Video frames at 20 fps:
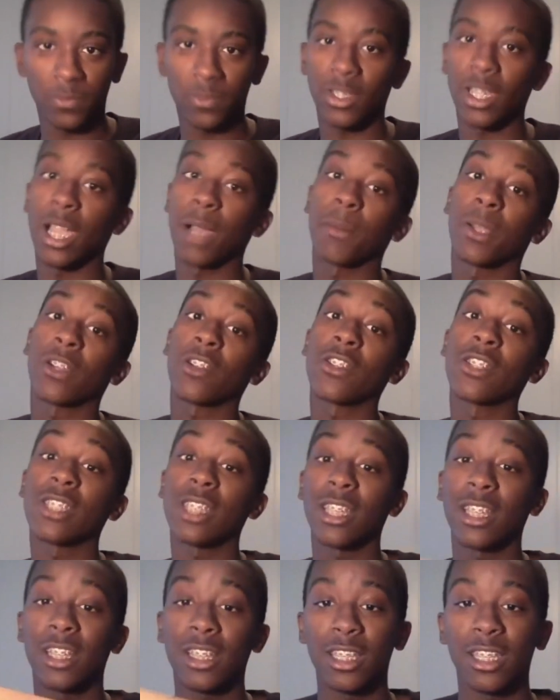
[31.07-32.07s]
I'm not going to say
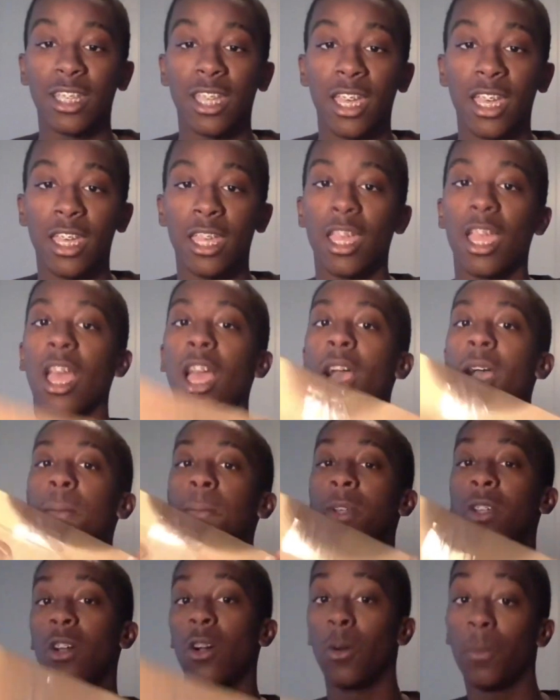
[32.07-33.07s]
anything yet. I'm going
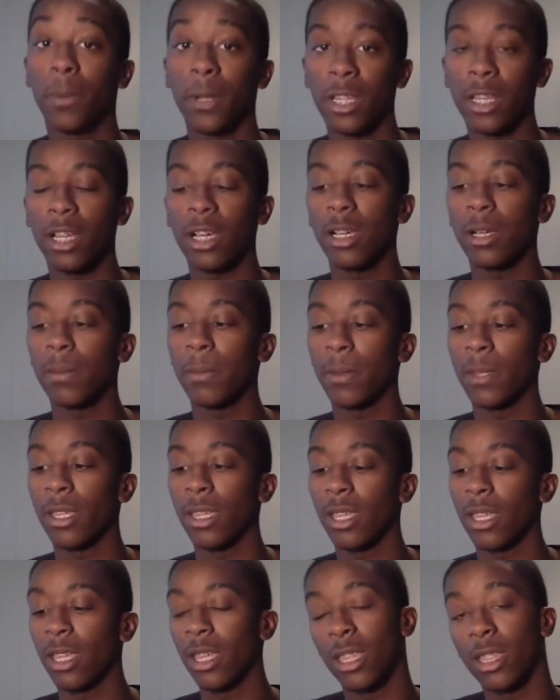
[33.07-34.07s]
to open it up
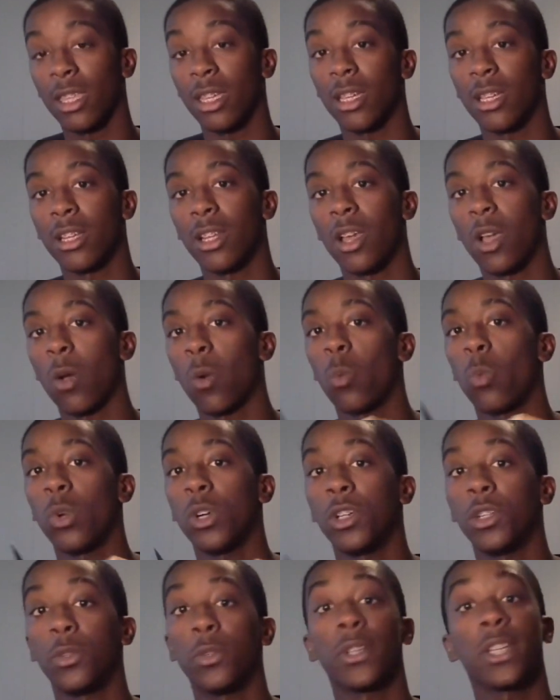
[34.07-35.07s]
and then
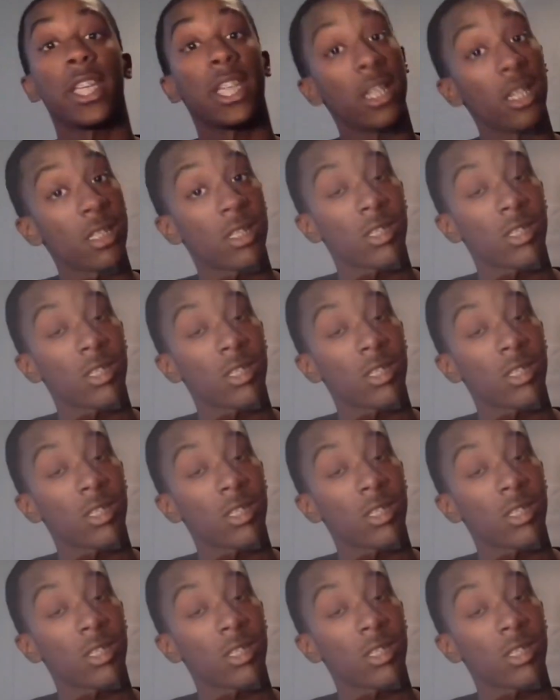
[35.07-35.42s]
we'll get into